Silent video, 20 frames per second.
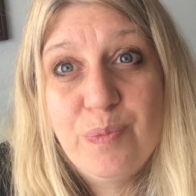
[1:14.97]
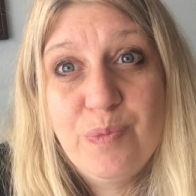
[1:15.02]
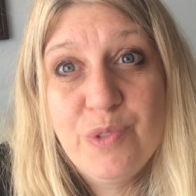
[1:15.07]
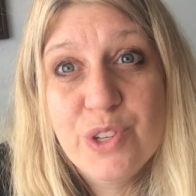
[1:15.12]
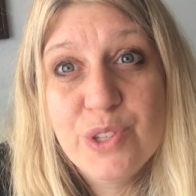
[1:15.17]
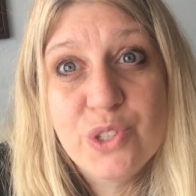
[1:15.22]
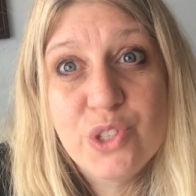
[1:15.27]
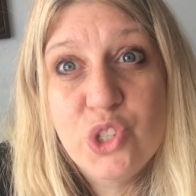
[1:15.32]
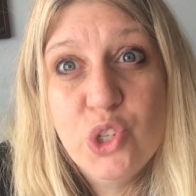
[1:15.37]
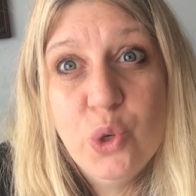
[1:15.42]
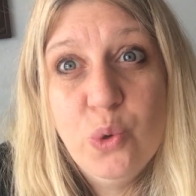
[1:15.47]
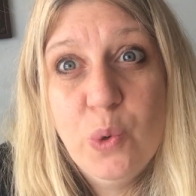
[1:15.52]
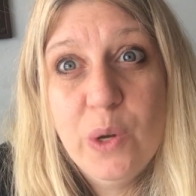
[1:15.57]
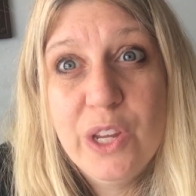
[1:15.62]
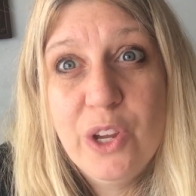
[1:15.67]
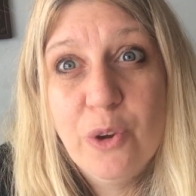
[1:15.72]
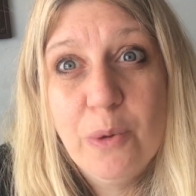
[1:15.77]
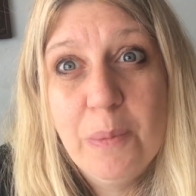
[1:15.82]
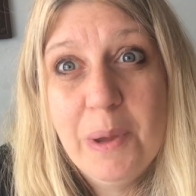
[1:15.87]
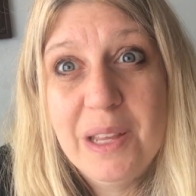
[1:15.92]
just do
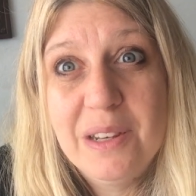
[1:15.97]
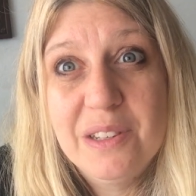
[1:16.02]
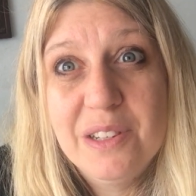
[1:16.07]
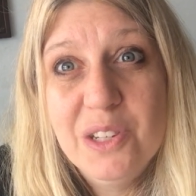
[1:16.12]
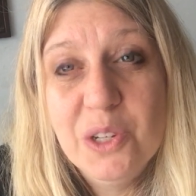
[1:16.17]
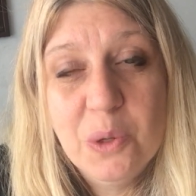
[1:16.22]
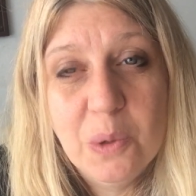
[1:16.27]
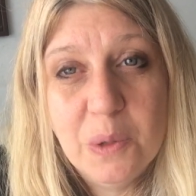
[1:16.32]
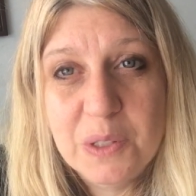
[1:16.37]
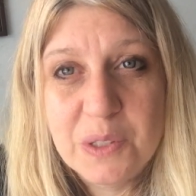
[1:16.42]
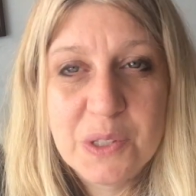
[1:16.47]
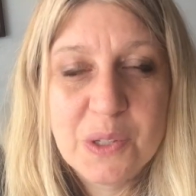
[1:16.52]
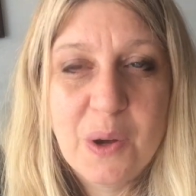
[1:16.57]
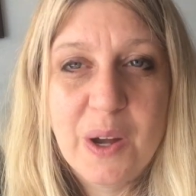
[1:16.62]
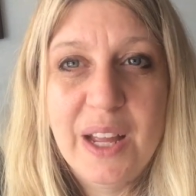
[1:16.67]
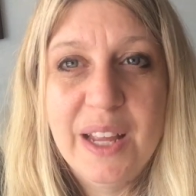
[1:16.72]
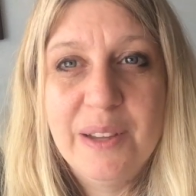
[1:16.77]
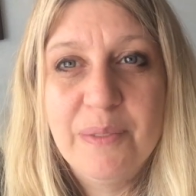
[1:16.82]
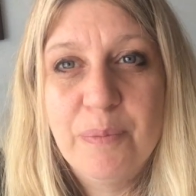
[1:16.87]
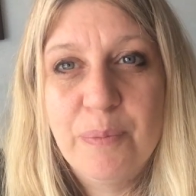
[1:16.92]
what you're made to do. And so
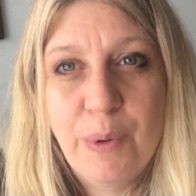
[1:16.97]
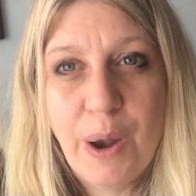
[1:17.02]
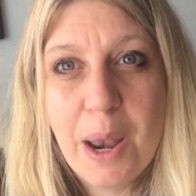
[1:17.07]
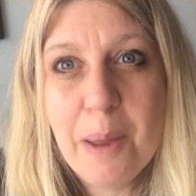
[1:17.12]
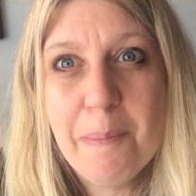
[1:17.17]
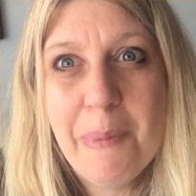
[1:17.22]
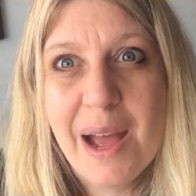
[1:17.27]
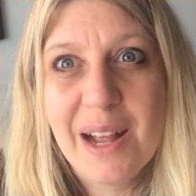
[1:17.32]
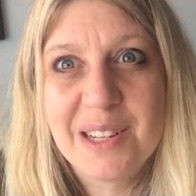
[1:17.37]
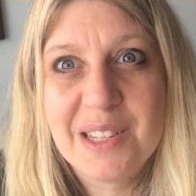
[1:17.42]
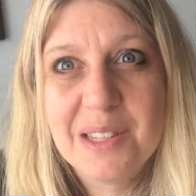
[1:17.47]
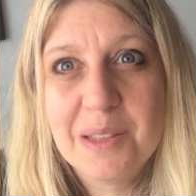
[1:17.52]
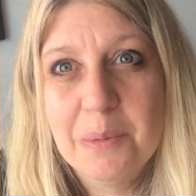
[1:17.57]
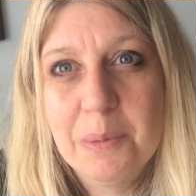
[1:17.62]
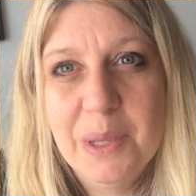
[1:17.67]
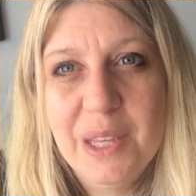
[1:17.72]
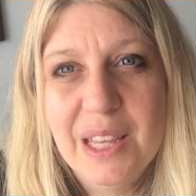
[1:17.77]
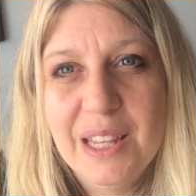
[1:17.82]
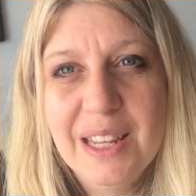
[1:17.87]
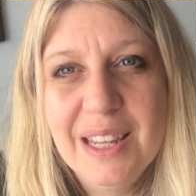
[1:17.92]
I brought it back to the
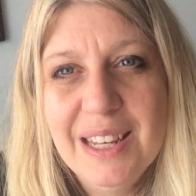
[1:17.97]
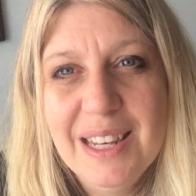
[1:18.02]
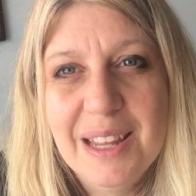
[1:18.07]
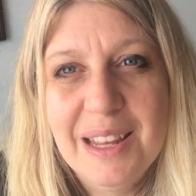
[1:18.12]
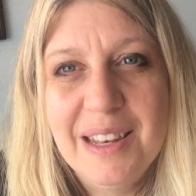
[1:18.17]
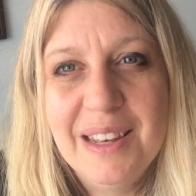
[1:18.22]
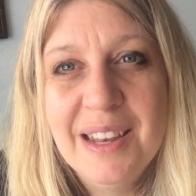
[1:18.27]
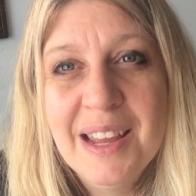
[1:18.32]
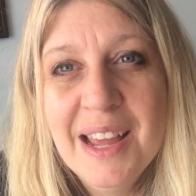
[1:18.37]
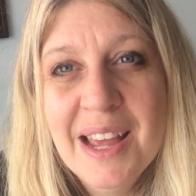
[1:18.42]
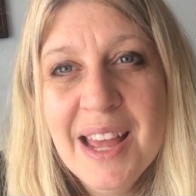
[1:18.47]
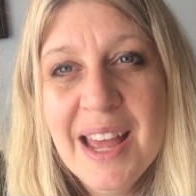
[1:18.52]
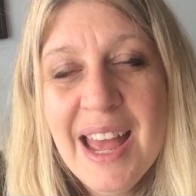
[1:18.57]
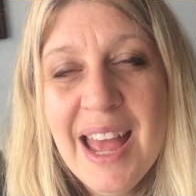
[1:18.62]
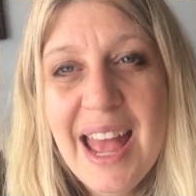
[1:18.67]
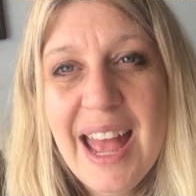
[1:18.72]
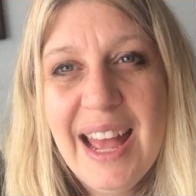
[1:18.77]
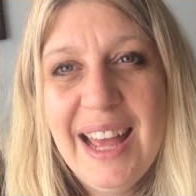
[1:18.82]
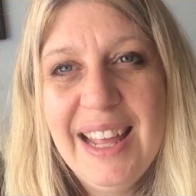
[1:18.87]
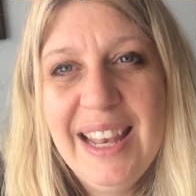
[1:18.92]
beginning
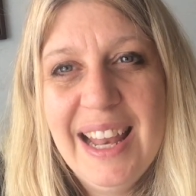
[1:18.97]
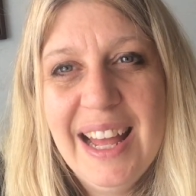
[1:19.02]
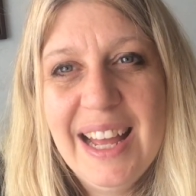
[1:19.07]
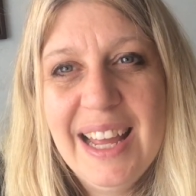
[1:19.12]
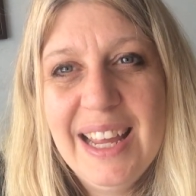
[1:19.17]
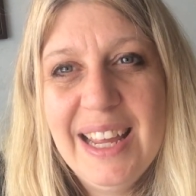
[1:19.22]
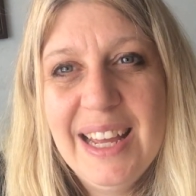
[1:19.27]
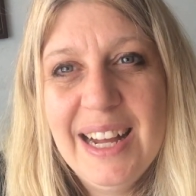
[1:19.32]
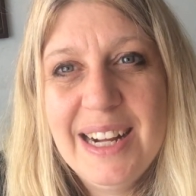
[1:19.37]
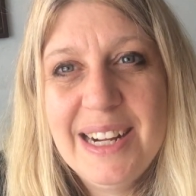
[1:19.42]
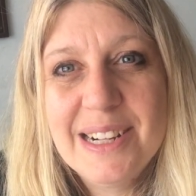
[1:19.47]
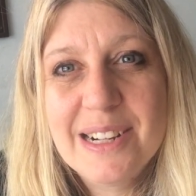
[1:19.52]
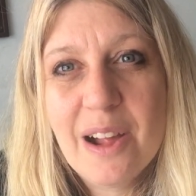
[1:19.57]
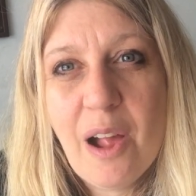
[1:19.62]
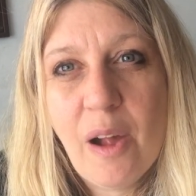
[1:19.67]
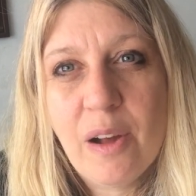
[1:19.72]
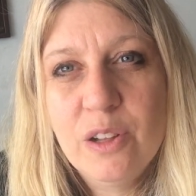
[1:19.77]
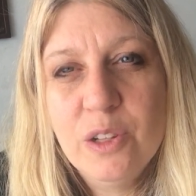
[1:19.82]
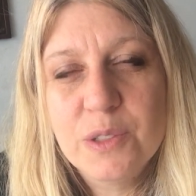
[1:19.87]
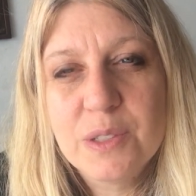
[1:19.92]
and I
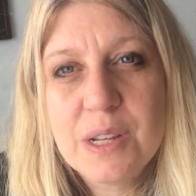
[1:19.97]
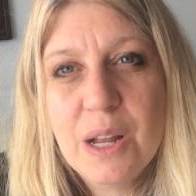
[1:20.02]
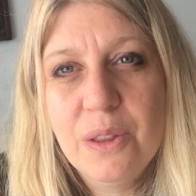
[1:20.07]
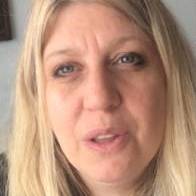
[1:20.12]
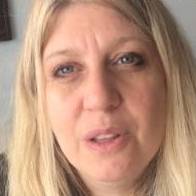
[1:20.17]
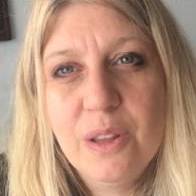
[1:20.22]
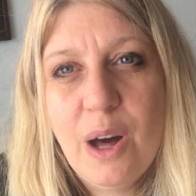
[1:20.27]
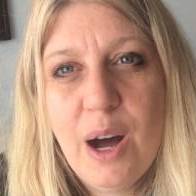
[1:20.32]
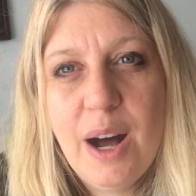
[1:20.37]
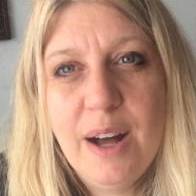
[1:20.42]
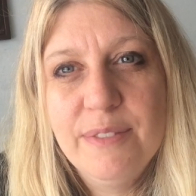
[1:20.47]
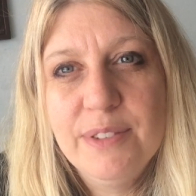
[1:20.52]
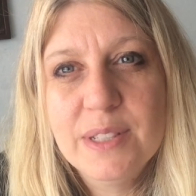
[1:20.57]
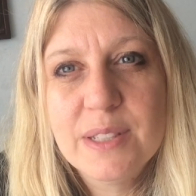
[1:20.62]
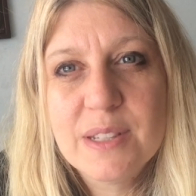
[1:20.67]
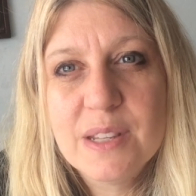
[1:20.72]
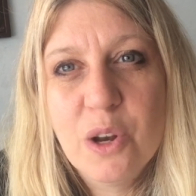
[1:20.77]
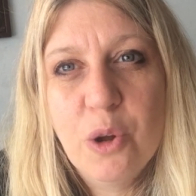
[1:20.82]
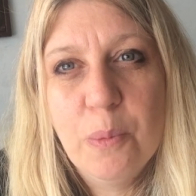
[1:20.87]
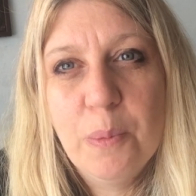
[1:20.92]
closed down the law
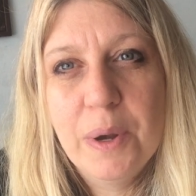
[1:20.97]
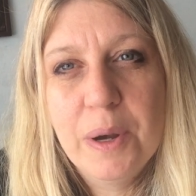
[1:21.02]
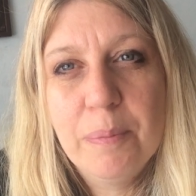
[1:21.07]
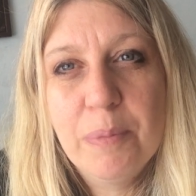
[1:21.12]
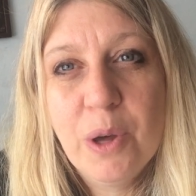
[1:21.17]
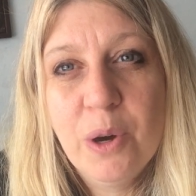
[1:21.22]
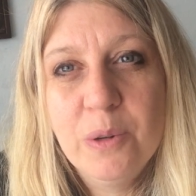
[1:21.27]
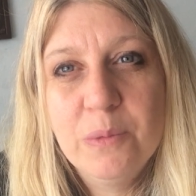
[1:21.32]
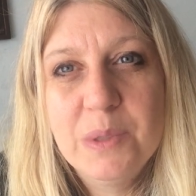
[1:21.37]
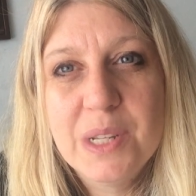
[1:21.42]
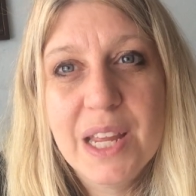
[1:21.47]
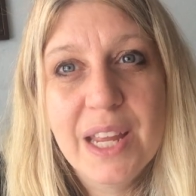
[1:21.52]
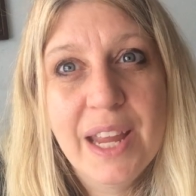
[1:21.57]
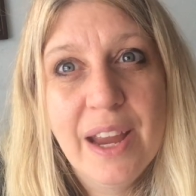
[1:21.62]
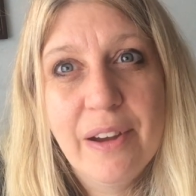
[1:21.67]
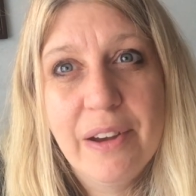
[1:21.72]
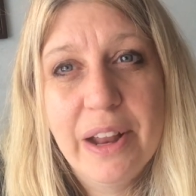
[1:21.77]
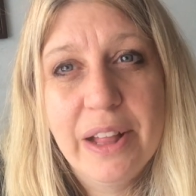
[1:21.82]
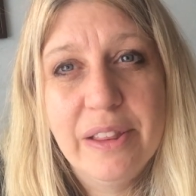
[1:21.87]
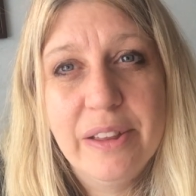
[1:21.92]
office and opened up the home
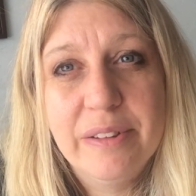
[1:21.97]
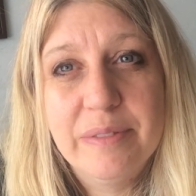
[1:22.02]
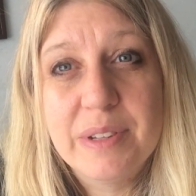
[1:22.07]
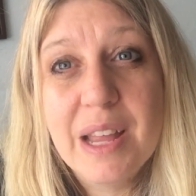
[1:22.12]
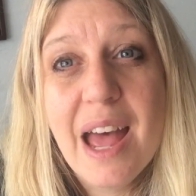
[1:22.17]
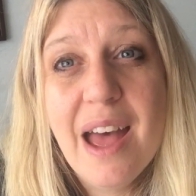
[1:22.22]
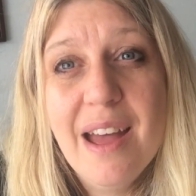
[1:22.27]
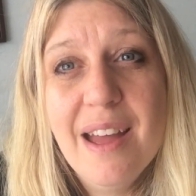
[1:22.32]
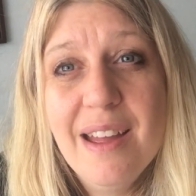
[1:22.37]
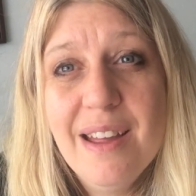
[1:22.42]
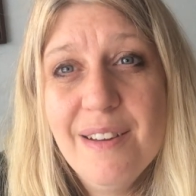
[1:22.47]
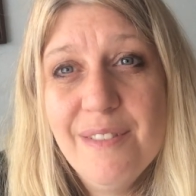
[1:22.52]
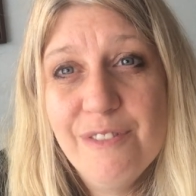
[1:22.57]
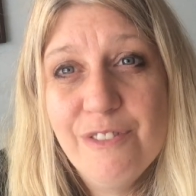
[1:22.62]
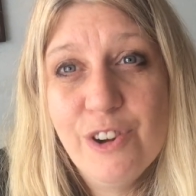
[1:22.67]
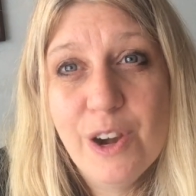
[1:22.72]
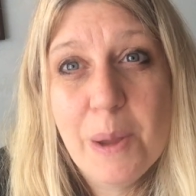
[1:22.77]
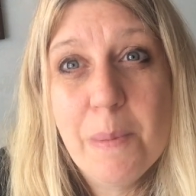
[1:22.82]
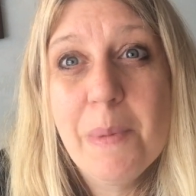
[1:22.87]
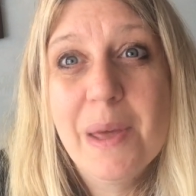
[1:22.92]
daycare, and I loved
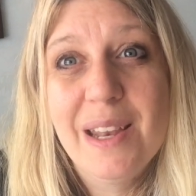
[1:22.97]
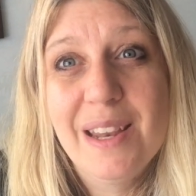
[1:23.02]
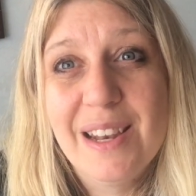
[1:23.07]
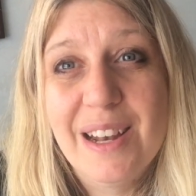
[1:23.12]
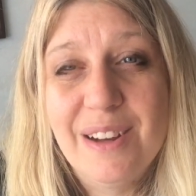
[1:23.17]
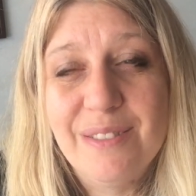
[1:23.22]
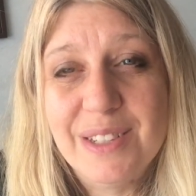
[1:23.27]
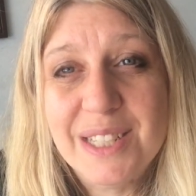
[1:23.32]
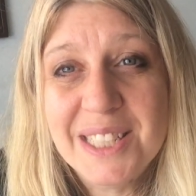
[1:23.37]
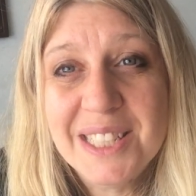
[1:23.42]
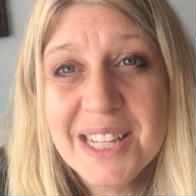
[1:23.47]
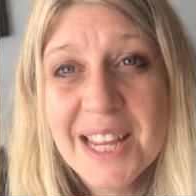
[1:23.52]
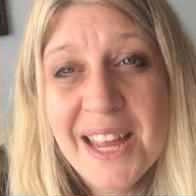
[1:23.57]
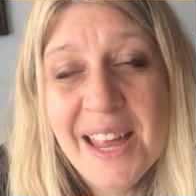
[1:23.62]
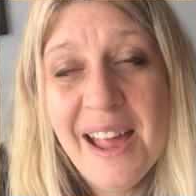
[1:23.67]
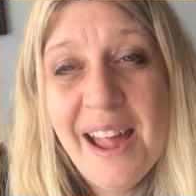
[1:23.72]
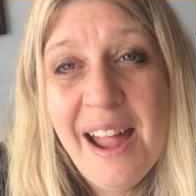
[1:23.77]
every minute of it.